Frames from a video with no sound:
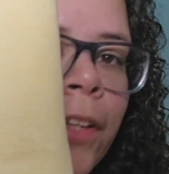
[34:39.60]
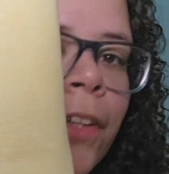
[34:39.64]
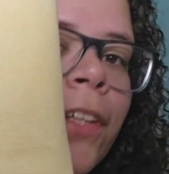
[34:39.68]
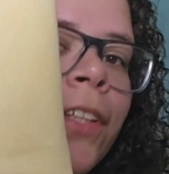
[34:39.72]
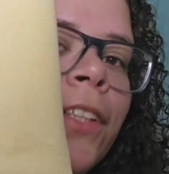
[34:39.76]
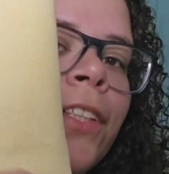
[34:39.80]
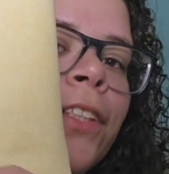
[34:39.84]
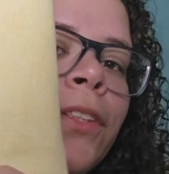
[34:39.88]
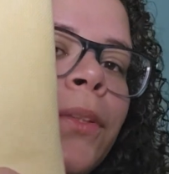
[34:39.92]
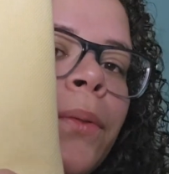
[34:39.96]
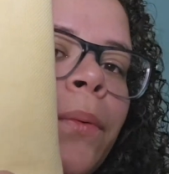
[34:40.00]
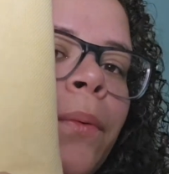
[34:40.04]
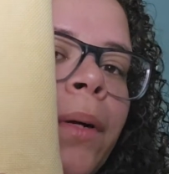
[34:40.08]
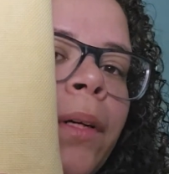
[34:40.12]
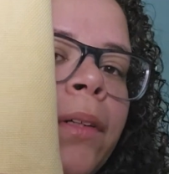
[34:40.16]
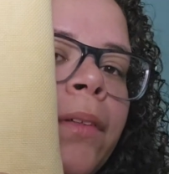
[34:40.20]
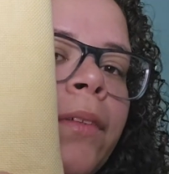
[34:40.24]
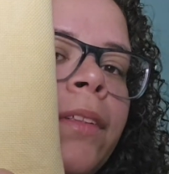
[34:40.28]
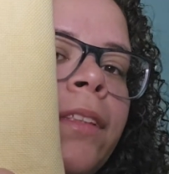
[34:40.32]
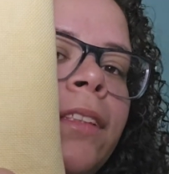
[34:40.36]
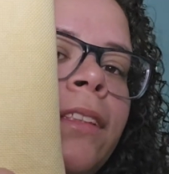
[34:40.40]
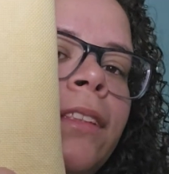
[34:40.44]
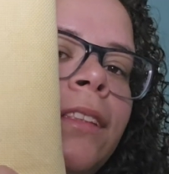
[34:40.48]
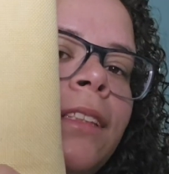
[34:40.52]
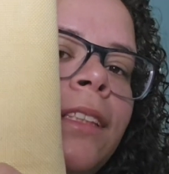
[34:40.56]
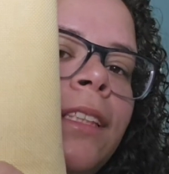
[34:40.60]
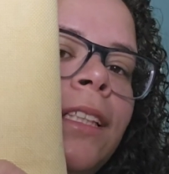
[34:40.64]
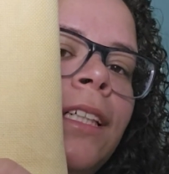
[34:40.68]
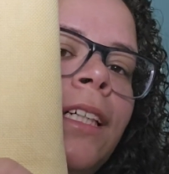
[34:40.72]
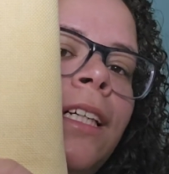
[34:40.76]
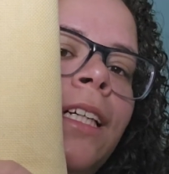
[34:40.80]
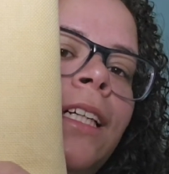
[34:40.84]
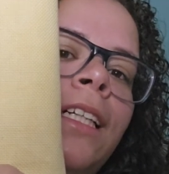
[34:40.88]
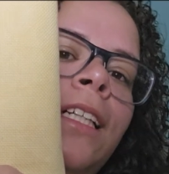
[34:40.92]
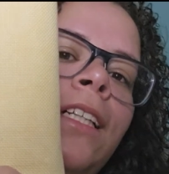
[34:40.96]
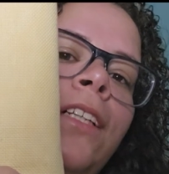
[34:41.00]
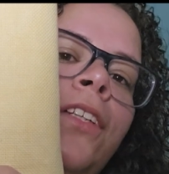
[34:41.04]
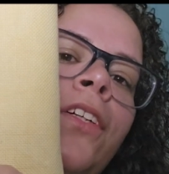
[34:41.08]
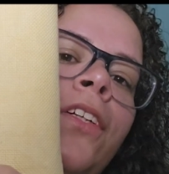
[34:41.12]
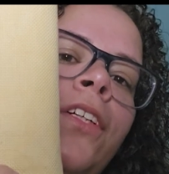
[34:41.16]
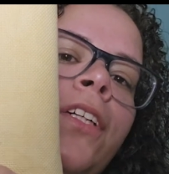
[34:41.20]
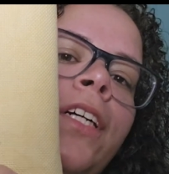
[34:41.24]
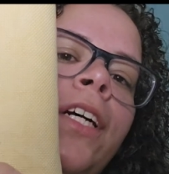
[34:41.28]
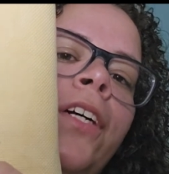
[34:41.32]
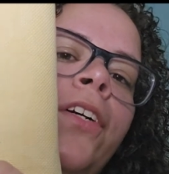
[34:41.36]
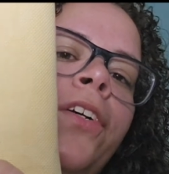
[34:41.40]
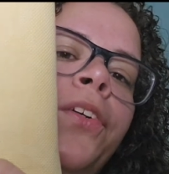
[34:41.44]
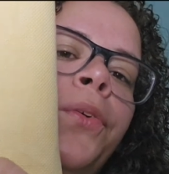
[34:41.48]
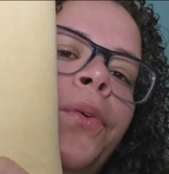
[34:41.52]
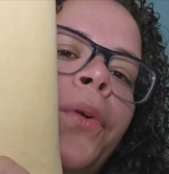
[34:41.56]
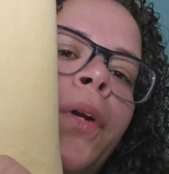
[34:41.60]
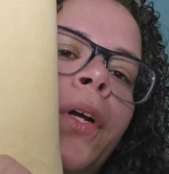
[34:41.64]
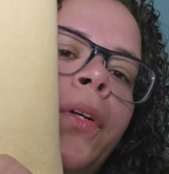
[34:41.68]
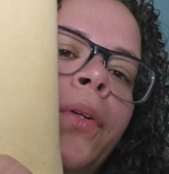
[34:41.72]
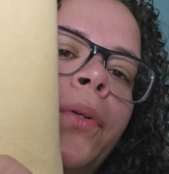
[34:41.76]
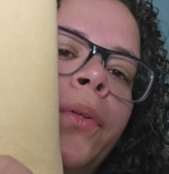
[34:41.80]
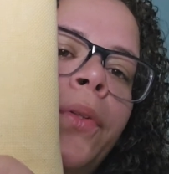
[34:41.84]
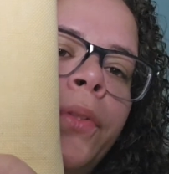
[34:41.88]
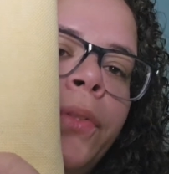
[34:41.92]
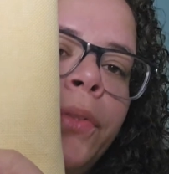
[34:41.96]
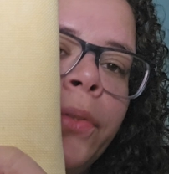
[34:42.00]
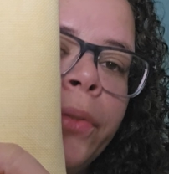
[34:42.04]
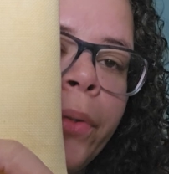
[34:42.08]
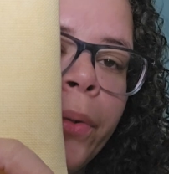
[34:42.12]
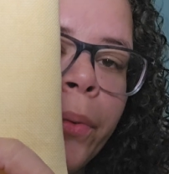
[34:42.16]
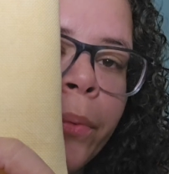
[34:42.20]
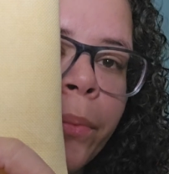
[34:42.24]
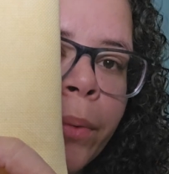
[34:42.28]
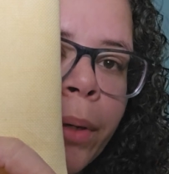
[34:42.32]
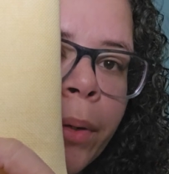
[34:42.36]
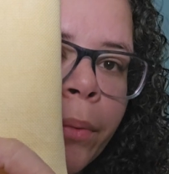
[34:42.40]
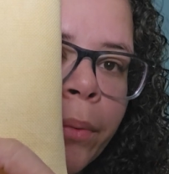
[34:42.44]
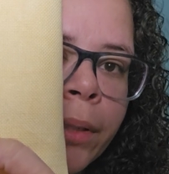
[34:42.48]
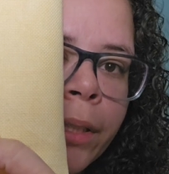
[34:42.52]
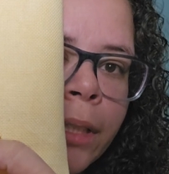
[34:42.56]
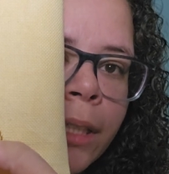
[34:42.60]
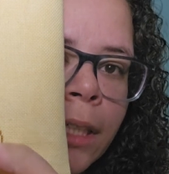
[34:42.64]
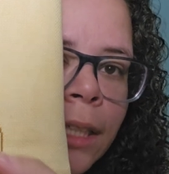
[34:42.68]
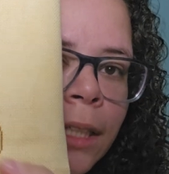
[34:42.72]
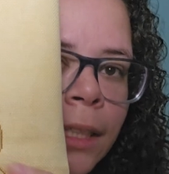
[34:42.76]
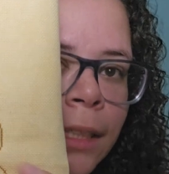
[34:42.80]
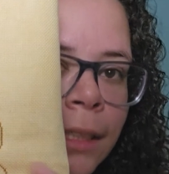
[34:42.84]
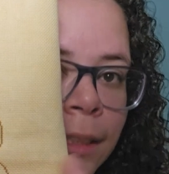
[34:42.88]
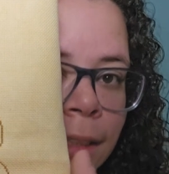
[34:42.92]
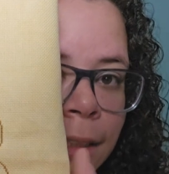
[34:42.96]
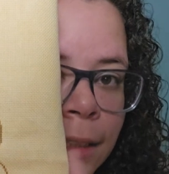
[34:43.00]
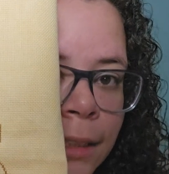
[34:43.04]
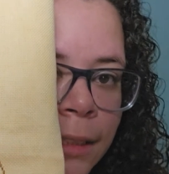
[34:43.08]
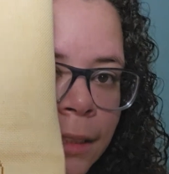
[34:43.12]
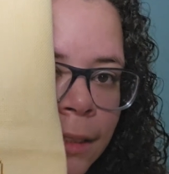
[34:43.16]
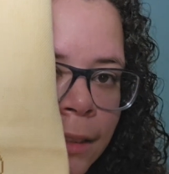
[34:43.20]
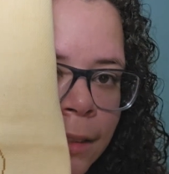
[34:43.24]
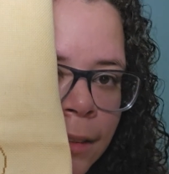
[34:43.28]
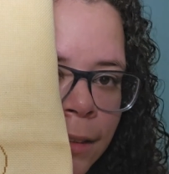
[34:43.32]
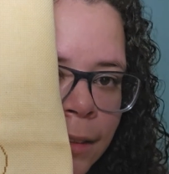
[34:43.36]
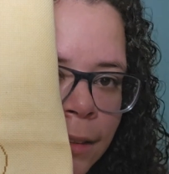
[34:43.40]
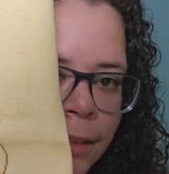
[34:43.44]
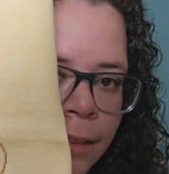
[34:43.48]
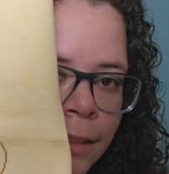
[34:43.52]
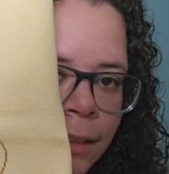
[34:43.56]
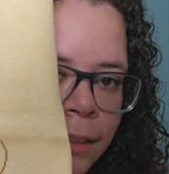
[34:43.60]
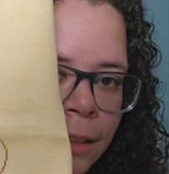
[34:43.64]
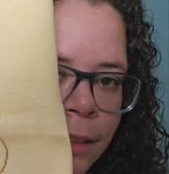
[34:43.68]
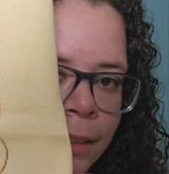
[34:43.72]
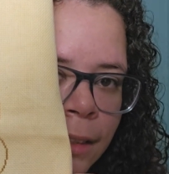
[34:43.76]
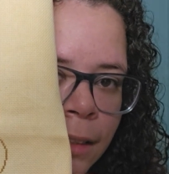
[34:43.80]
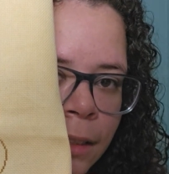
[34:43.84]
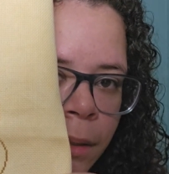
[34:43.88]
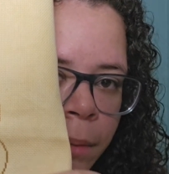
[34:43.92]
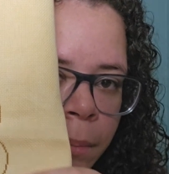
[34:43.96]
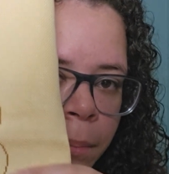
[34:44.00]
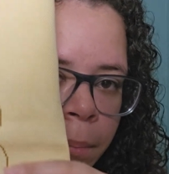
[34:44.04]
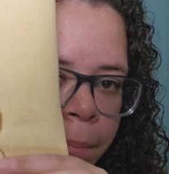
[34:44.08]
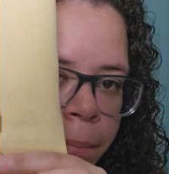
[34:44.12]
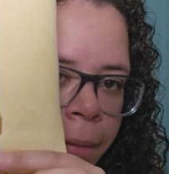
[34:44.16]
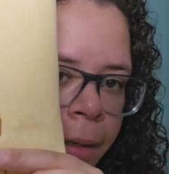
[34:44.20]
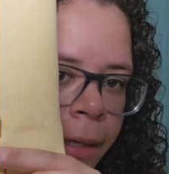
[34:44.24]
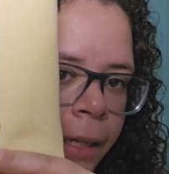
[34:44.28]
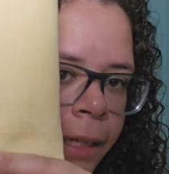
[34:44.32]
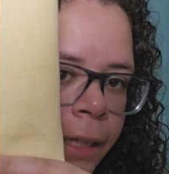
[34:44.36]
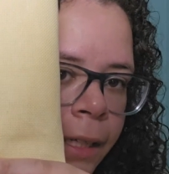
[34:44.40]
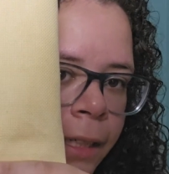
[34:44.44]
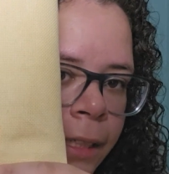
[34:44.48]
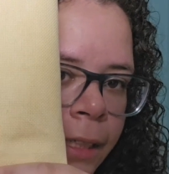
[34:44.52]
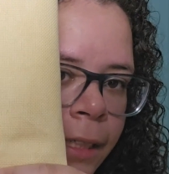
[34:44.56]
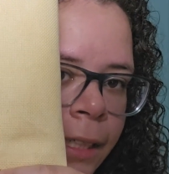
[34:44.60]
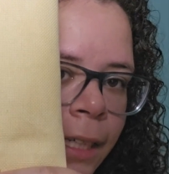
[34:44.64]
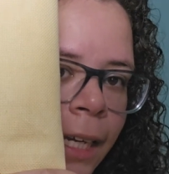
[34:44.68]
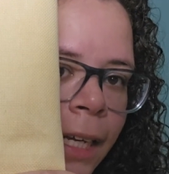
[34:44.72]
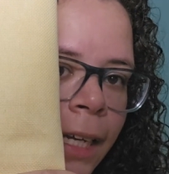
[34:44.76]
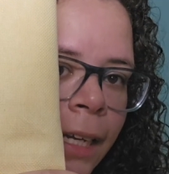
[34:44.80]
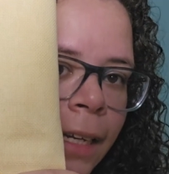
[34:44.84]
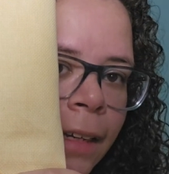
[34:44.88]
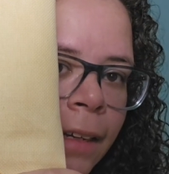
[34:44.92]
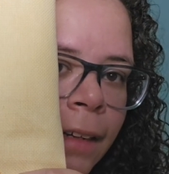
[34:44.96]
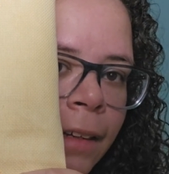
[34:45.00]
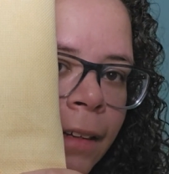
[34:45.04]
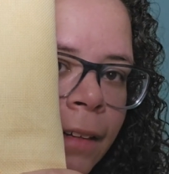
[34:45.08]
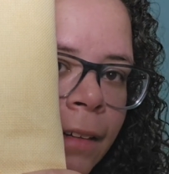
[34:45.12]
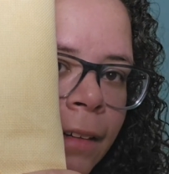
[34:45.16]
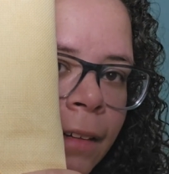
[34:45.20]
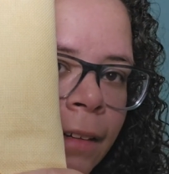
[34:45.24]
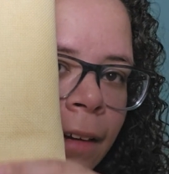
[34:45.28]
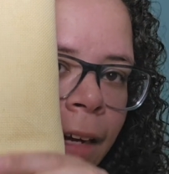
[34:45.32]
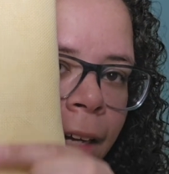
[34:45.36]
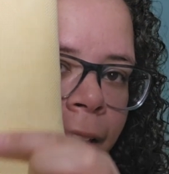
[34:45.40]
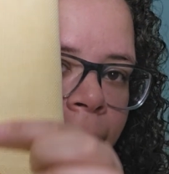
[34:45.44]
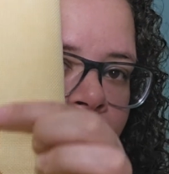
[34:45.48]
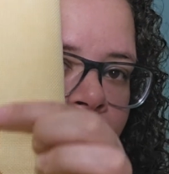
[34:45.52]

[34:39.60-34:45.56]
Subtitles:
look at the squirrel. Look, how could you not do the squirrel? But I